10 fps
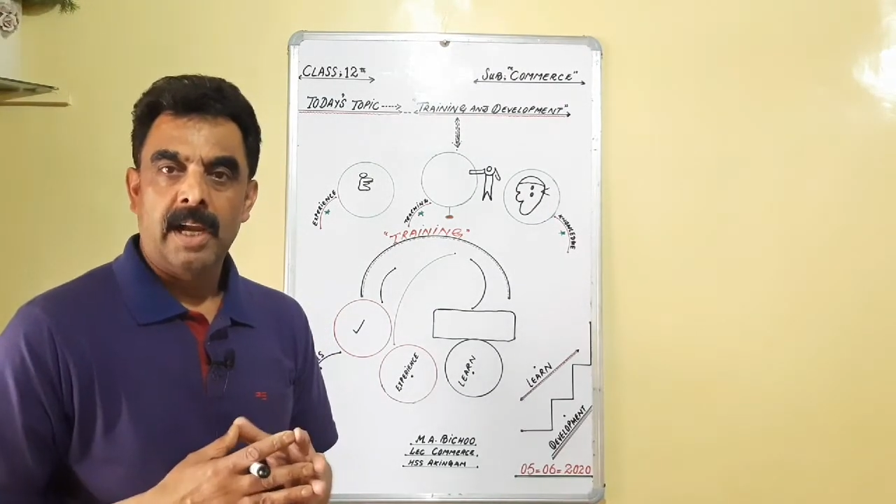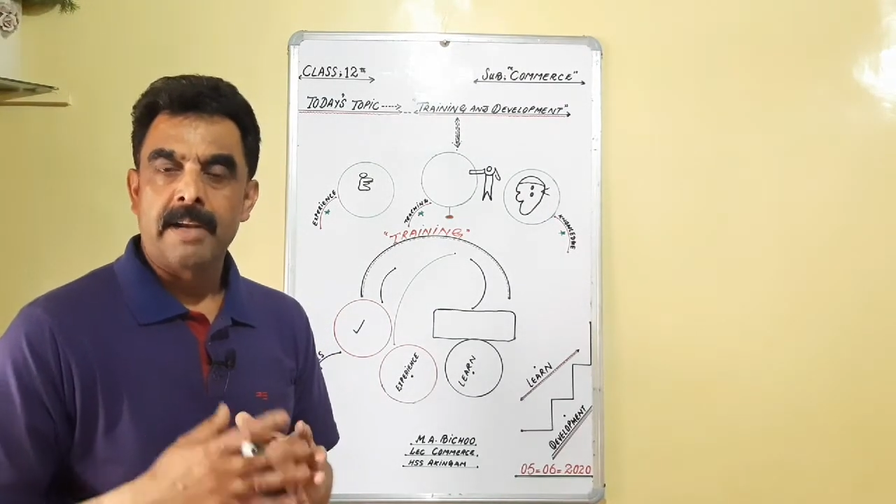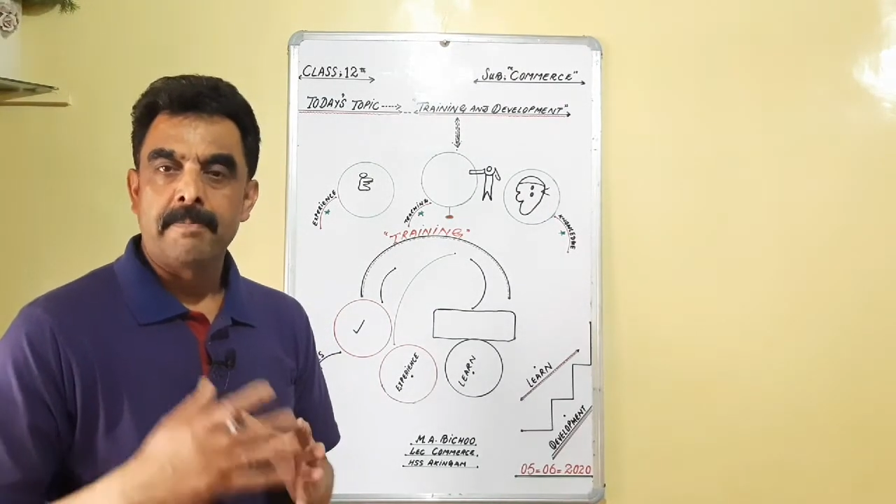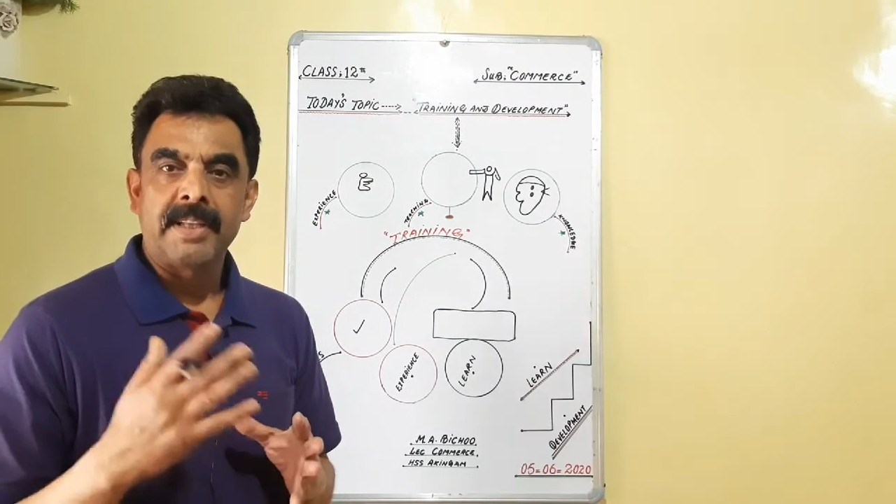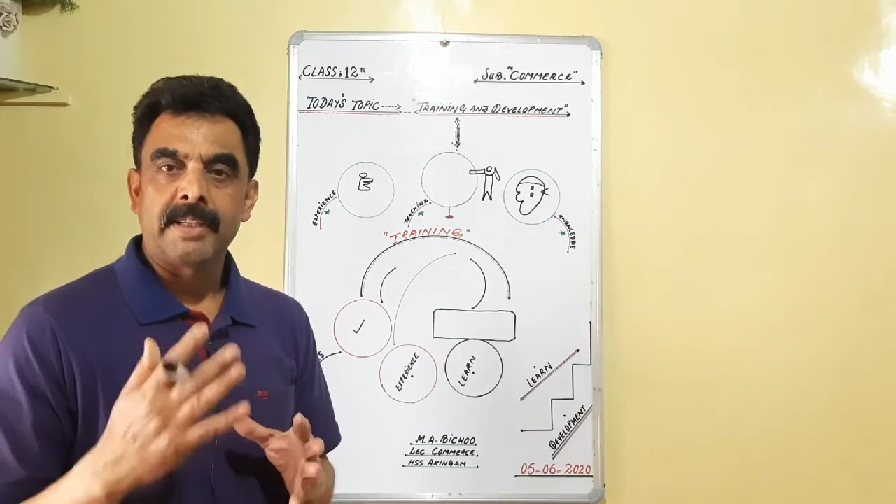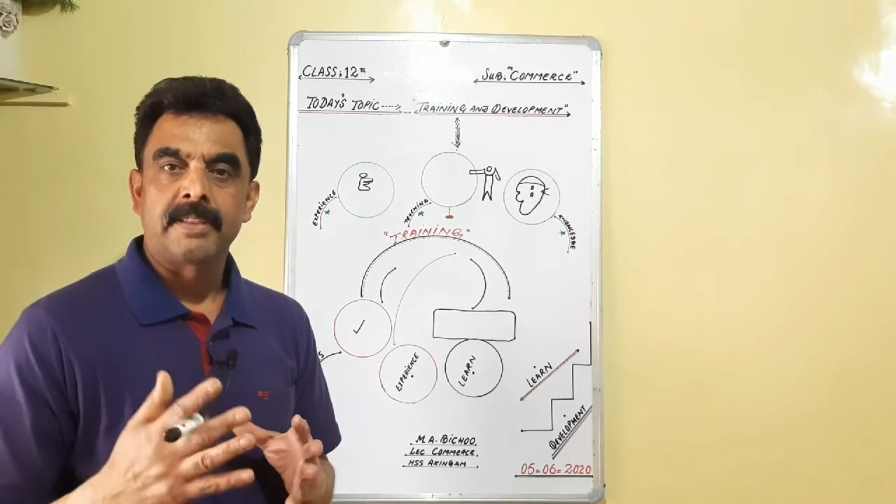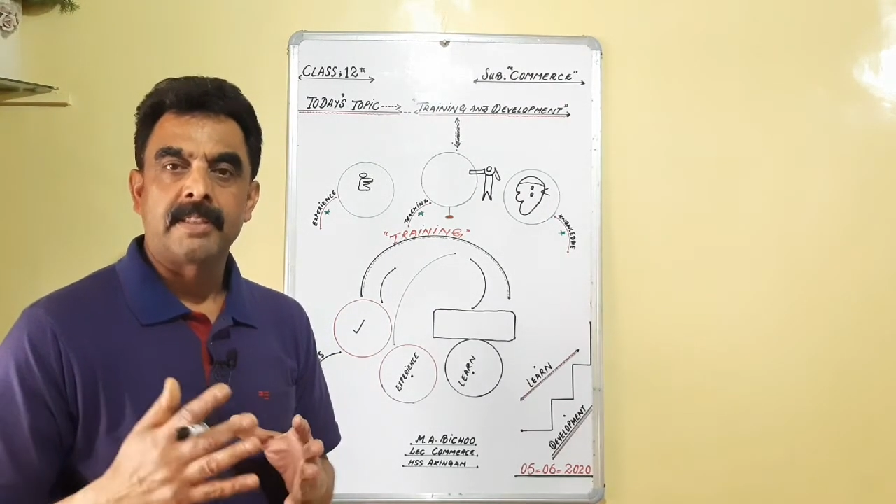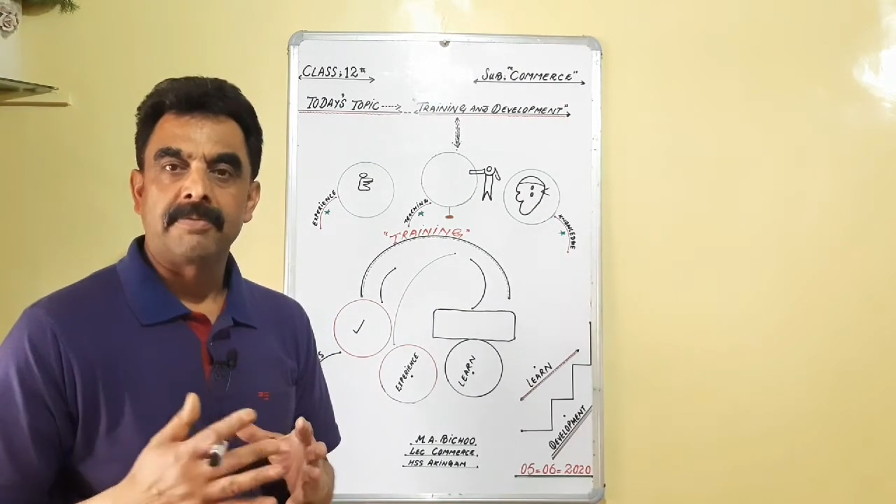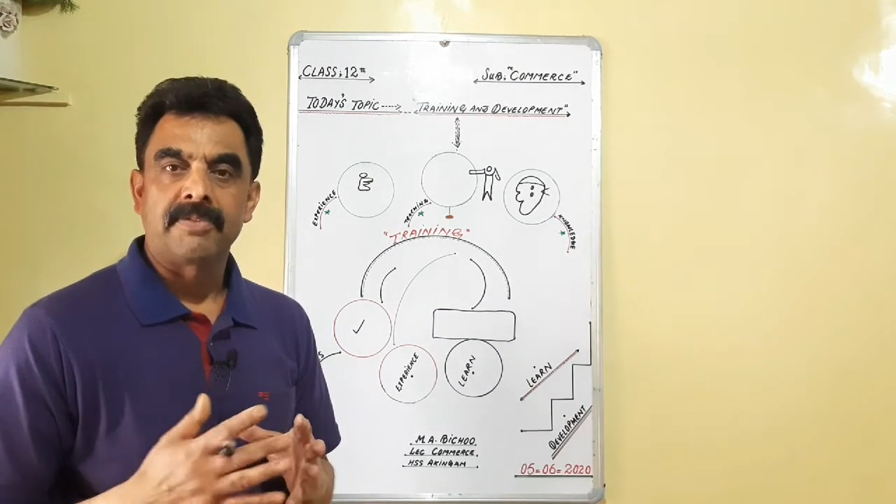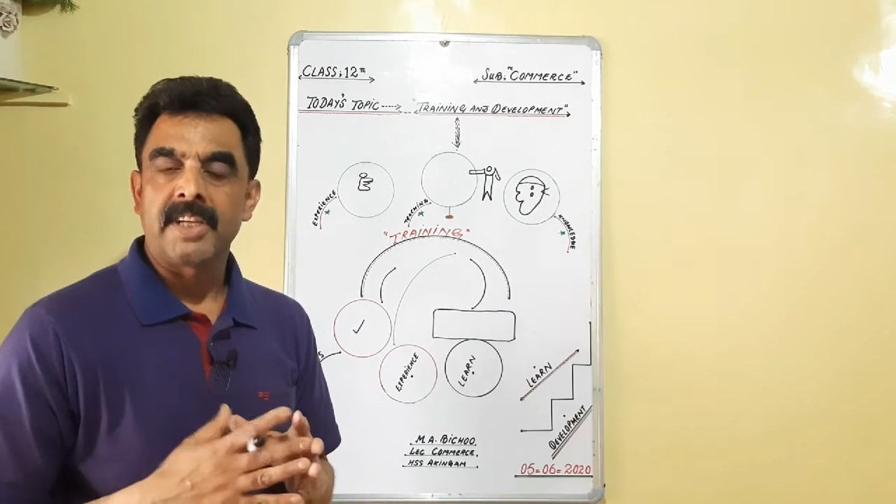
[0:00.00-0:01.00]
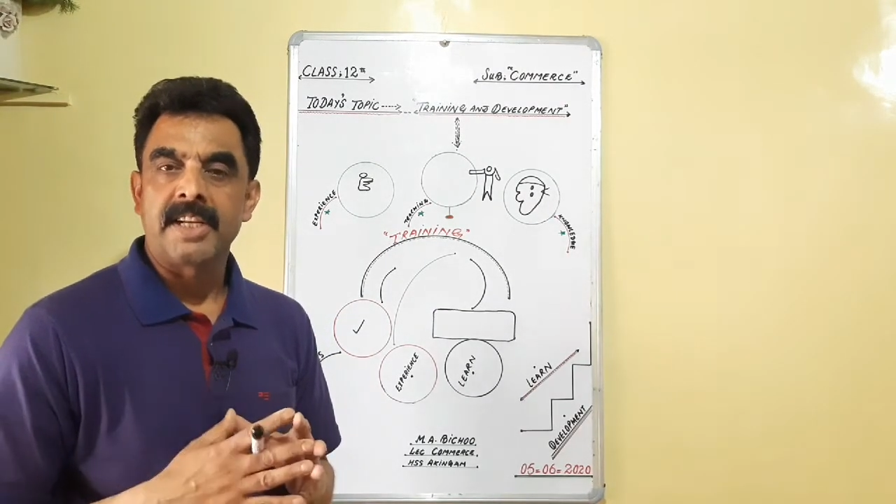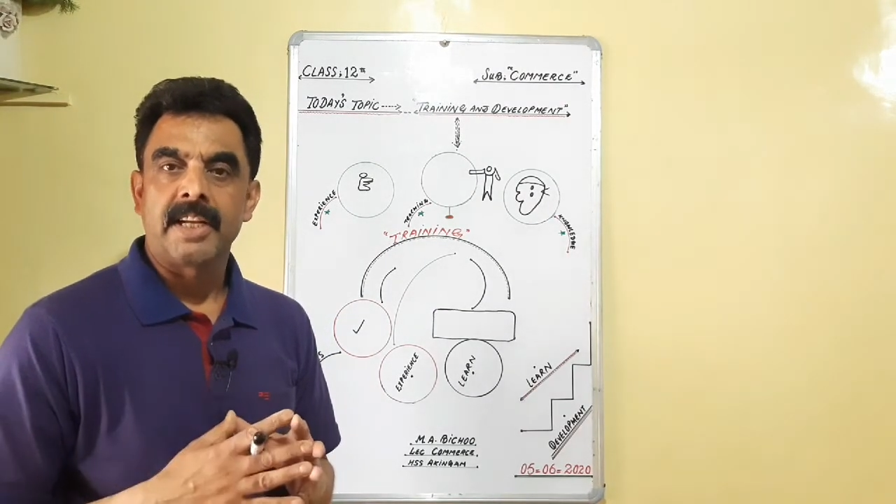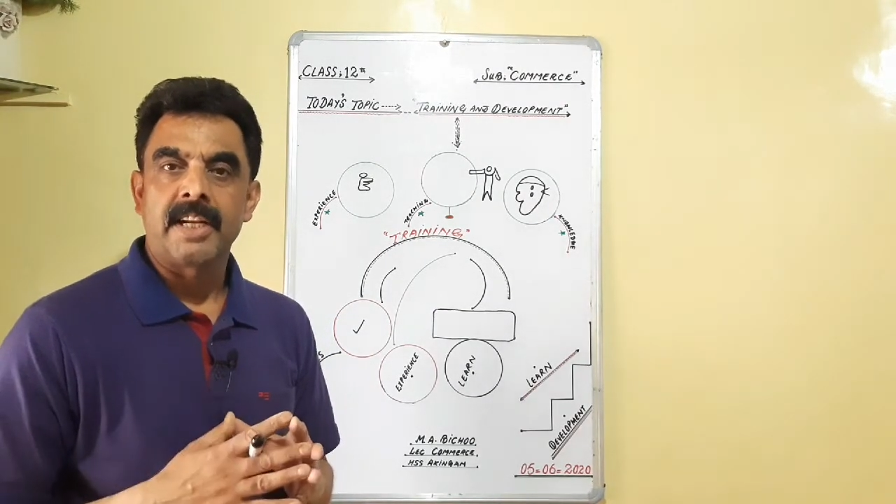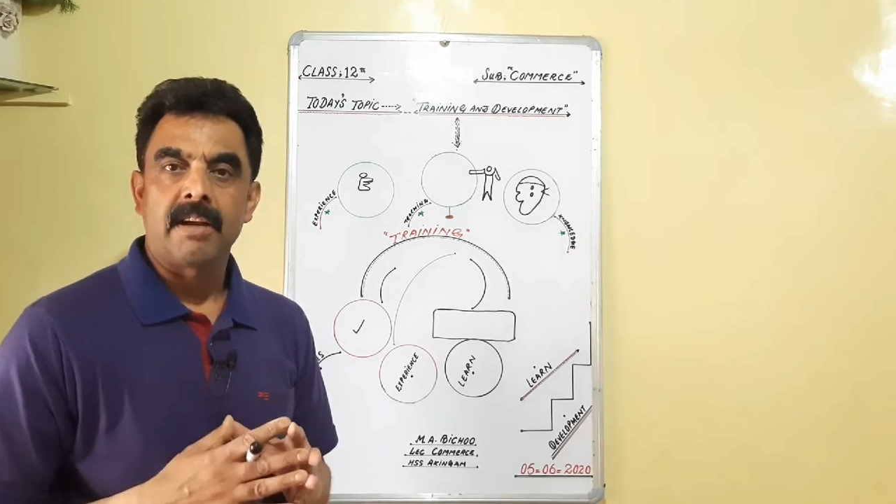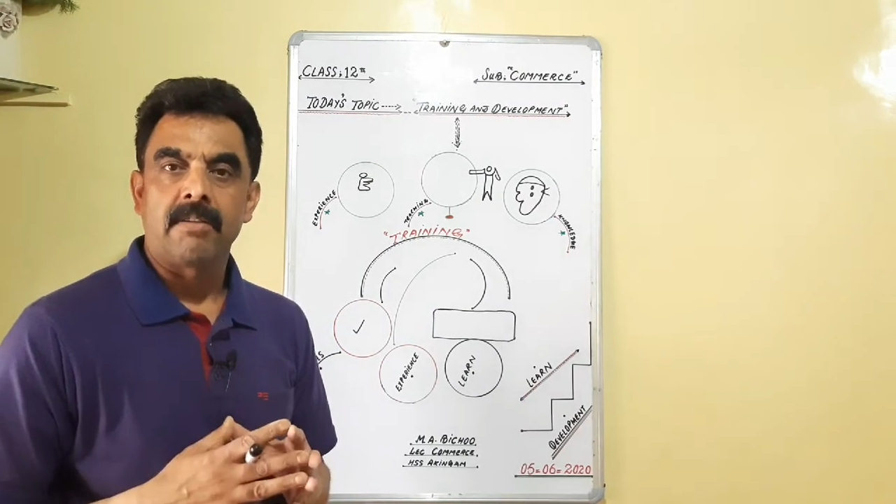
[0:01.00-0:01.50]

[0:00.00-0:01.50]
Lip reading: and methods of training and